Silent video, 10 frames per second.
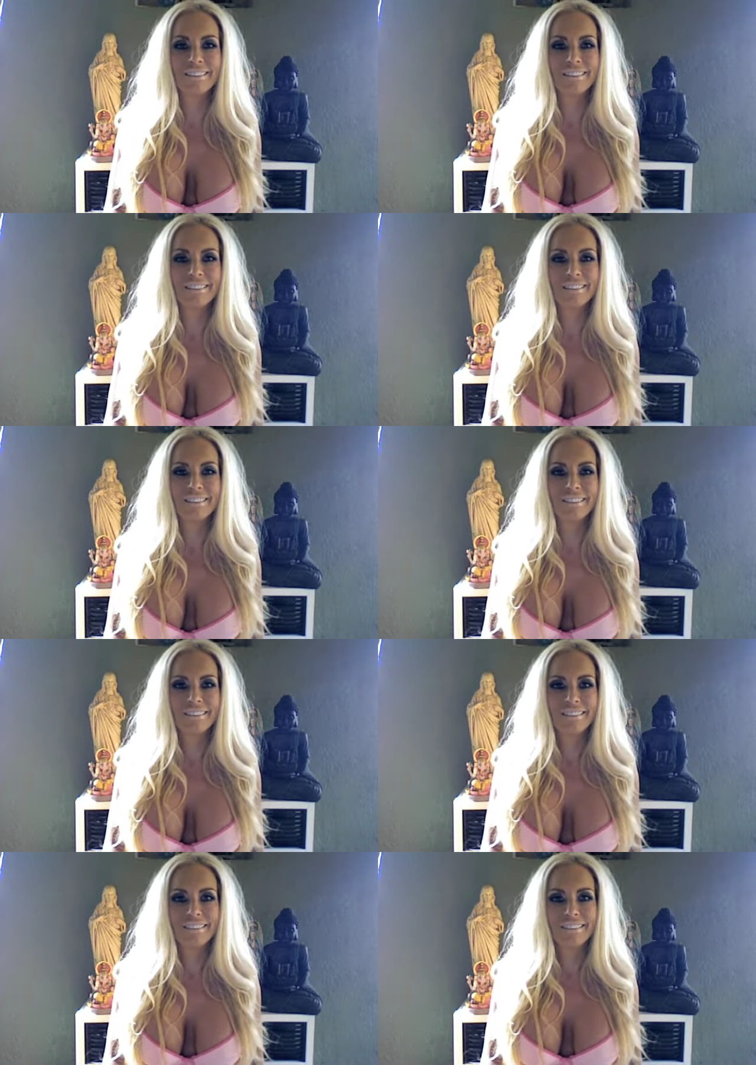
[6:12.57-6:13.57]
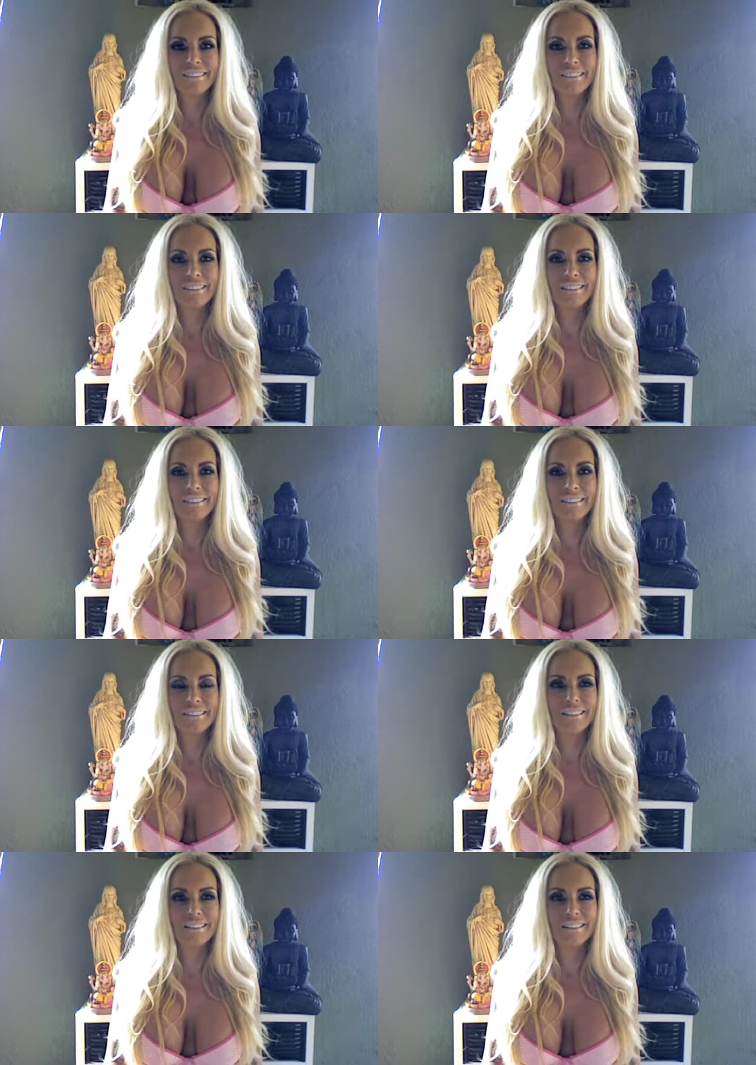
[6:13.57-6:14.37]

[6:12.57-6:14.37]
Nothing is said.